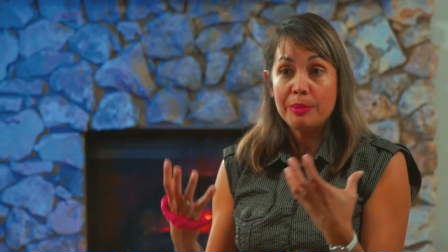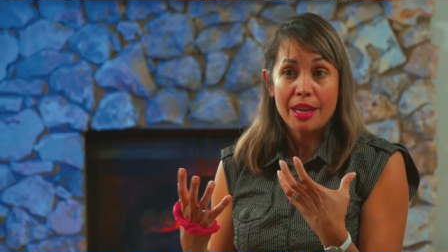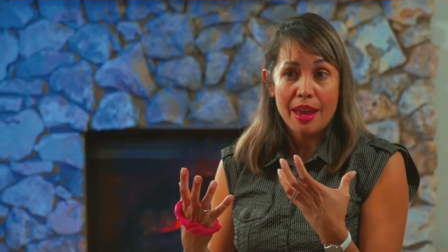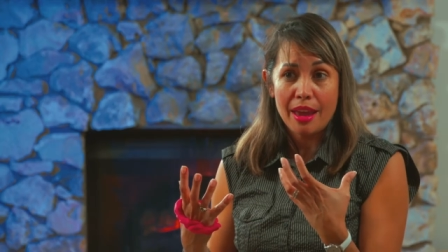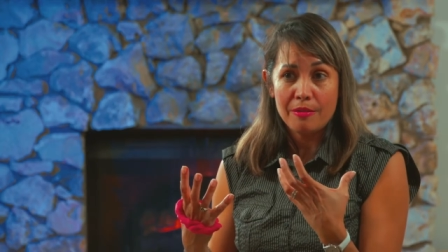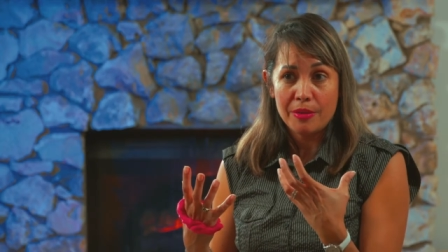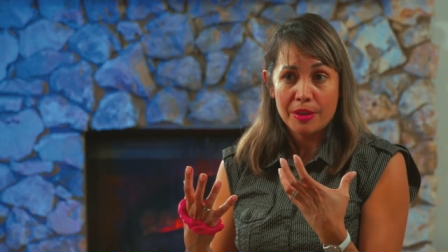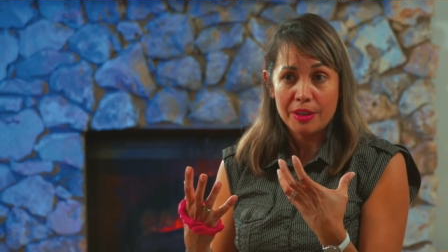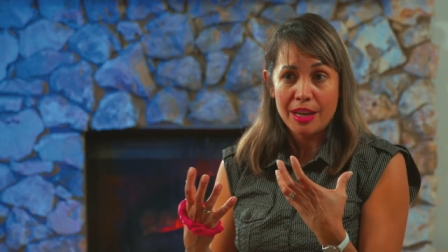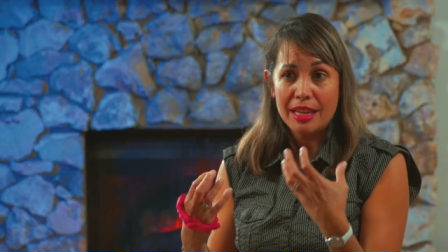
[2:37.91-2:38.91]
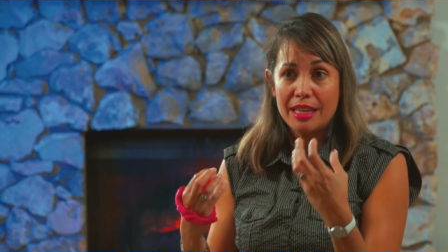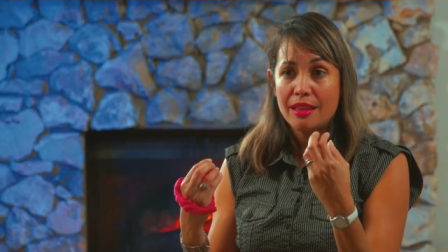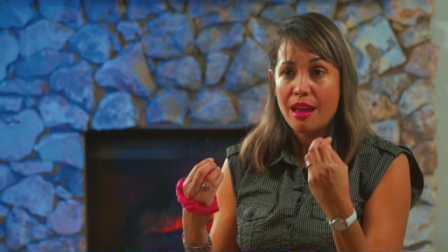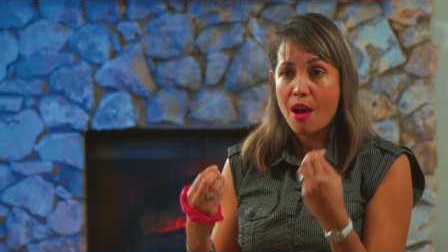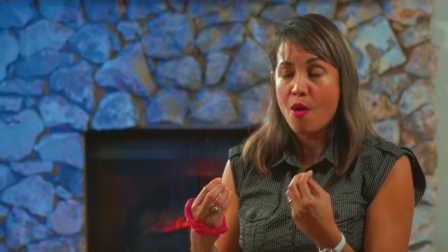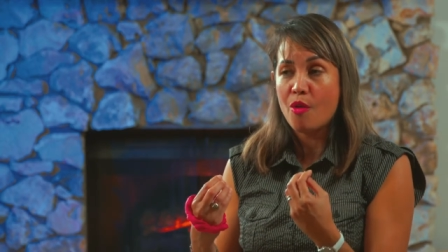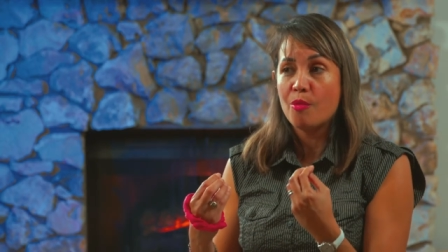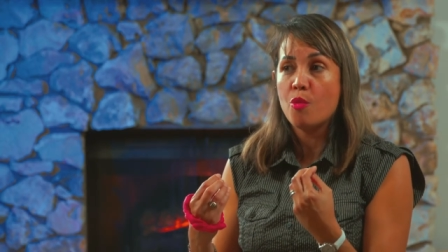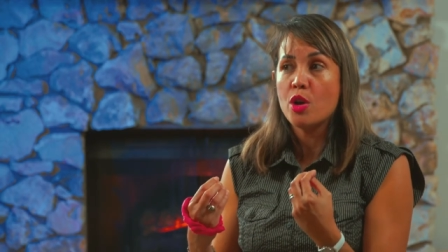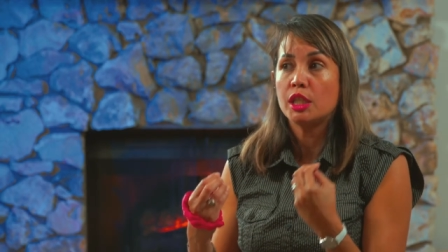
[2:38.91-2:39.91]
behavior in the
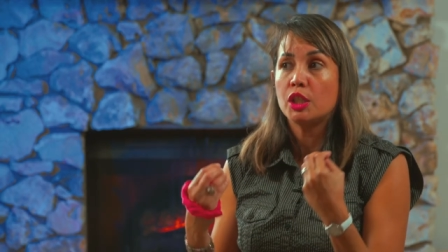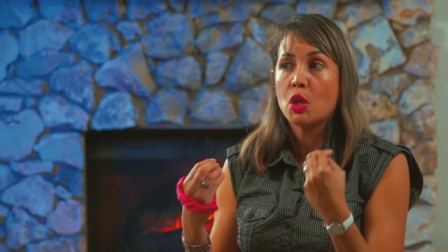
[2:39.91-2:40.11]
home was